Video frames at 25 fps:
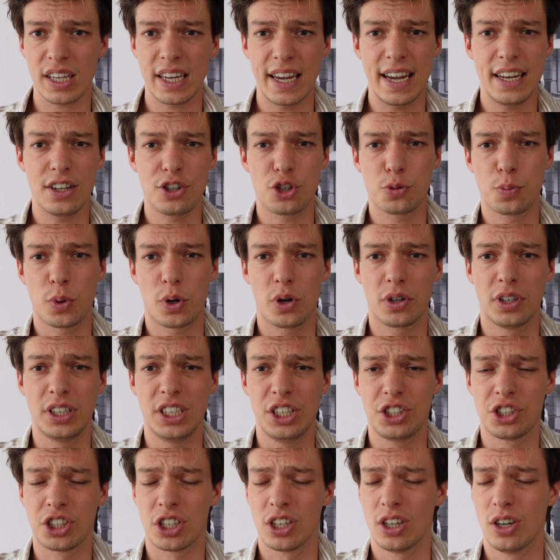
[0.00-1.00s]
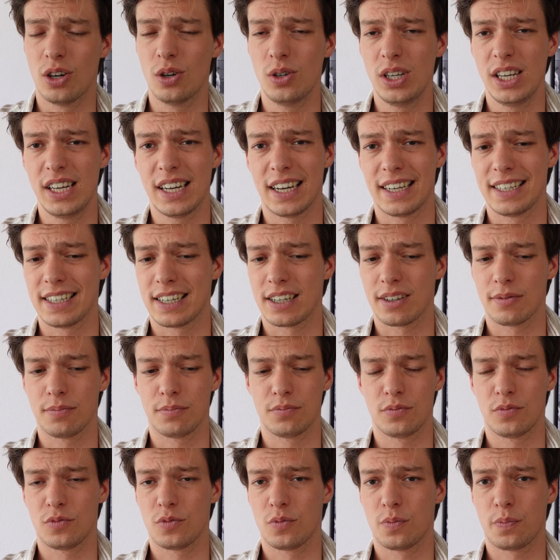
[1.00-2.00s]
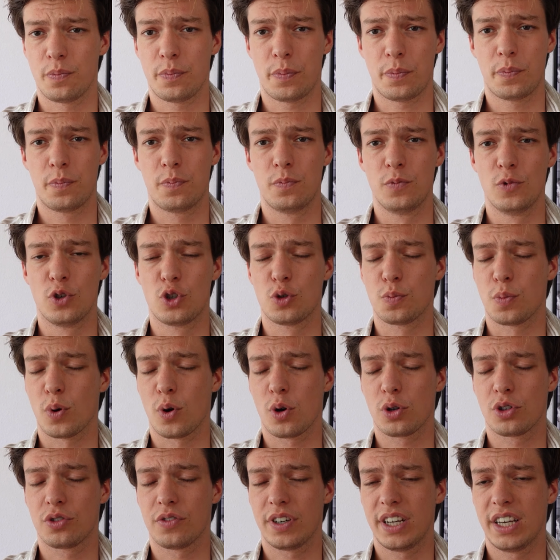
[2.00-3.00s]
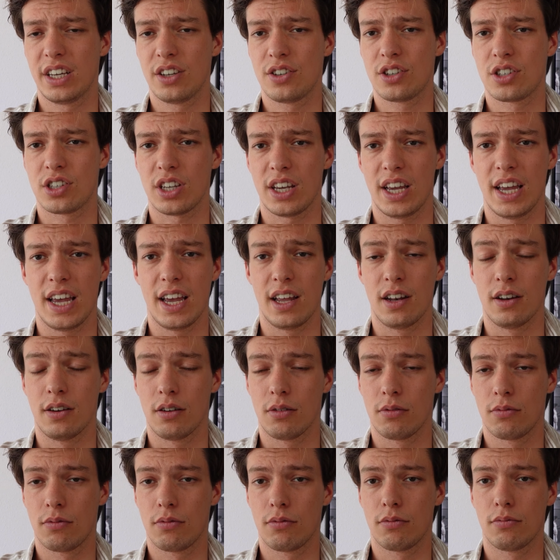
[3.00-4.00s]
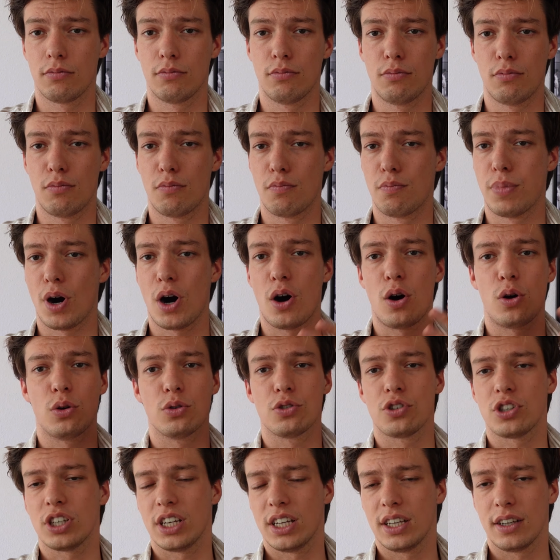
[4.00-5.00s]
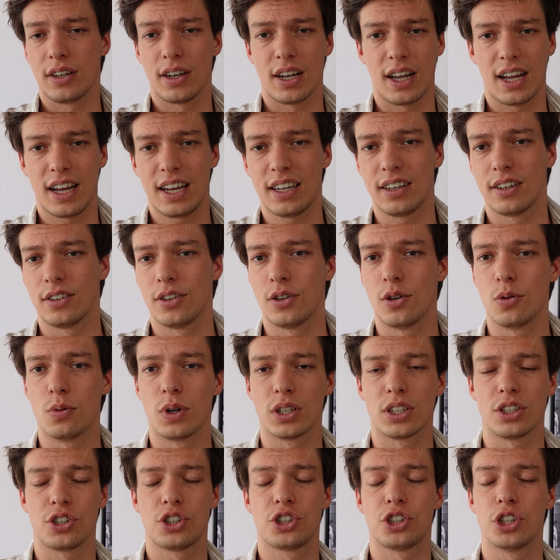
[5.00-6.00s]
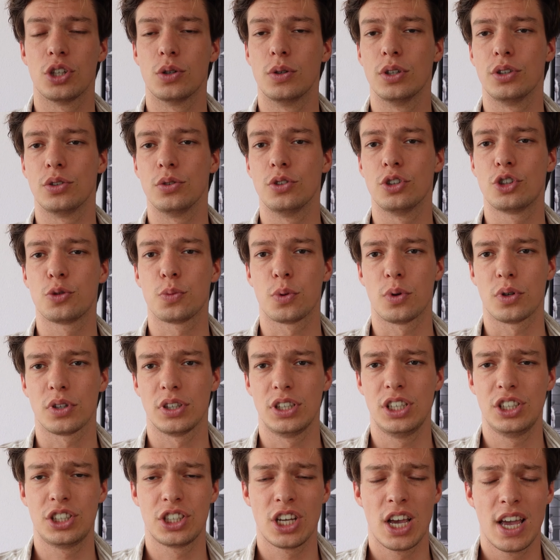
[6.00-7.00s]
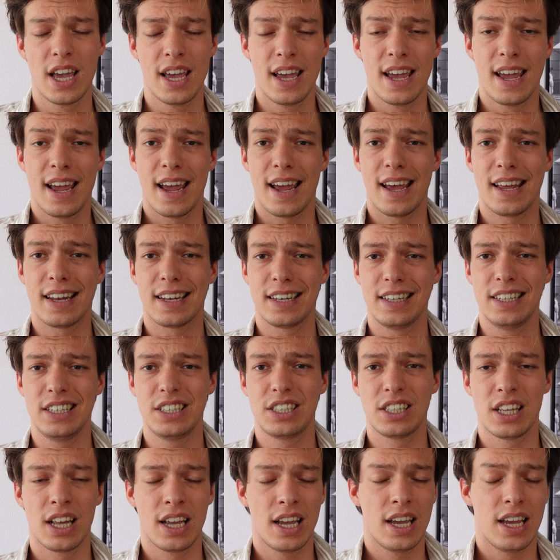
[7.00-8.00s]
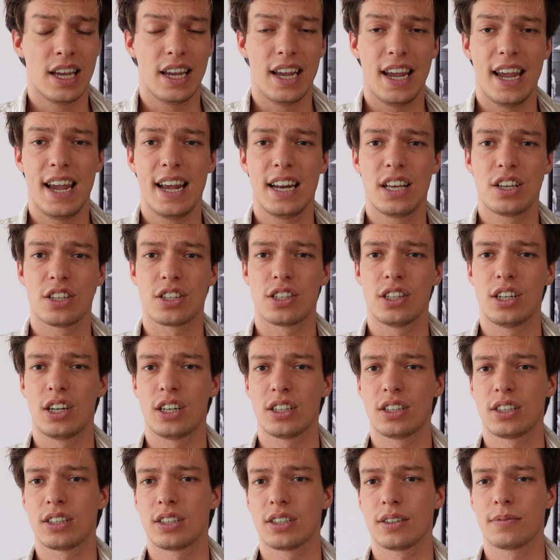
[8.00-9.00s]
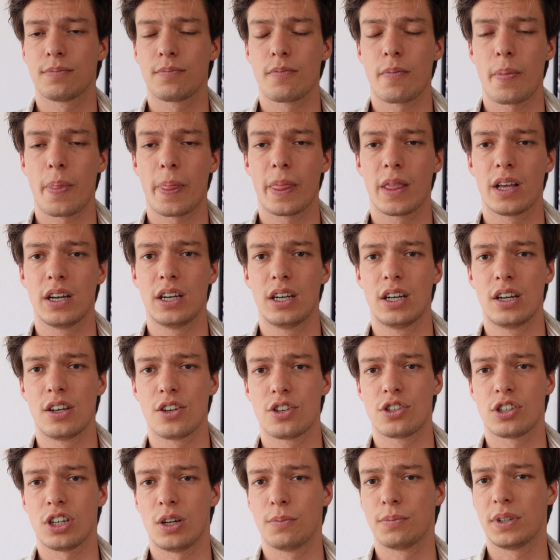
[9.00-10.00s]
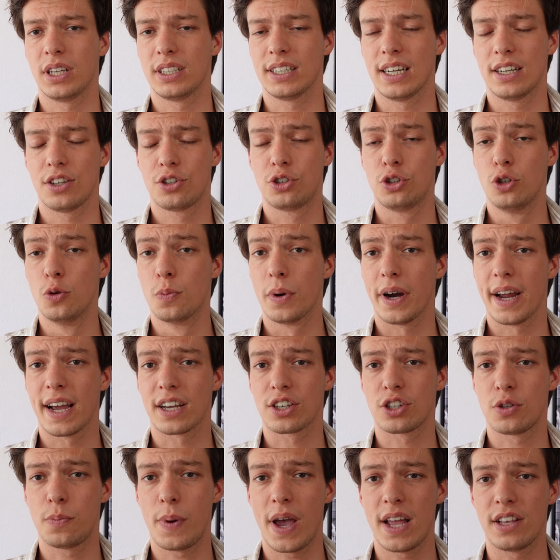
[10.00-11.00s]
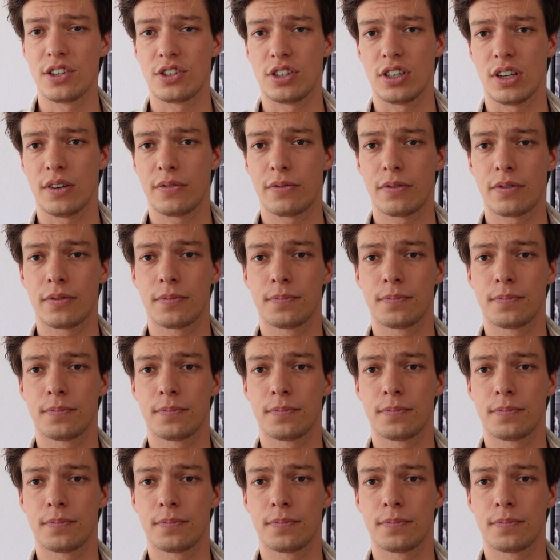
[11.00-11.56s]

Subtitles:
In the sport niche, only like sport drinks and balls and I don't know what is shown to the sport niche. At least it is not something that is super expensive.